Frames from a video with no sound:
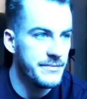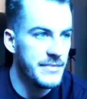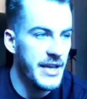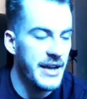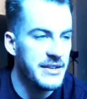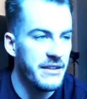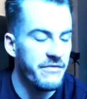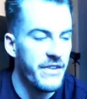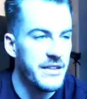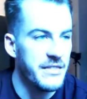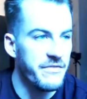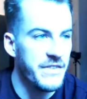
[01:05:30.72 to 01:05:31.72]
yeah
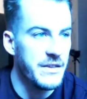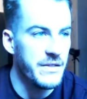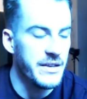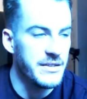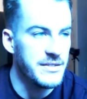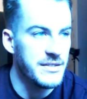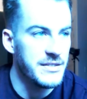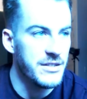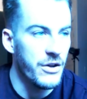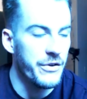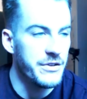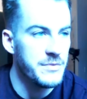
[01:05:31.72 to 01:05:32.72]
identifying the feelings is
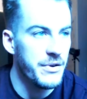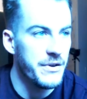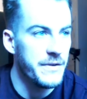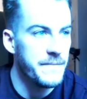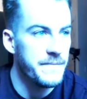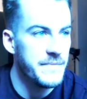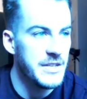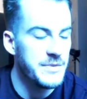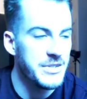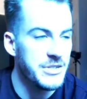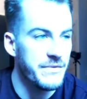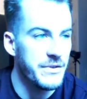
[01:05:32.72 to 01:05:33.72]
the hardest part
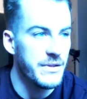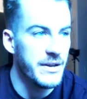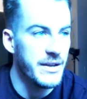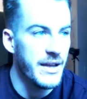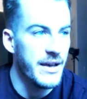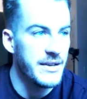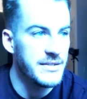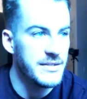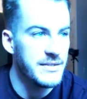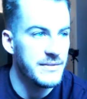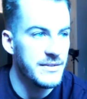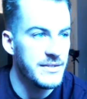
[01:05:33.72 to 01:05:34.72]
especially for a lot of
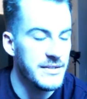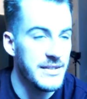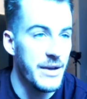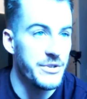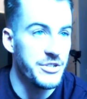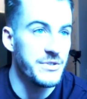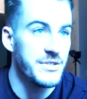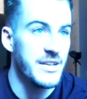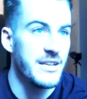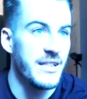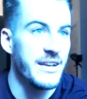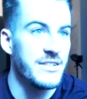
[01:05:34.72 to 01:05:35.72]
guys is, is that what you yeah.
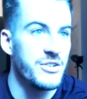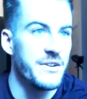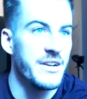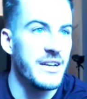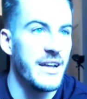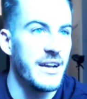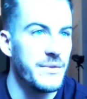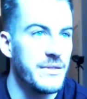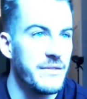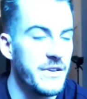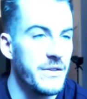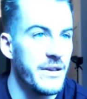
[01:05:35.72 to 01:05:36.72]
see hard to connect with
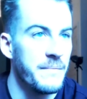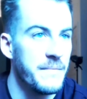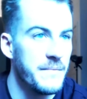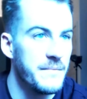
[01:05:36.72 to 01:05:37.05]
the feeling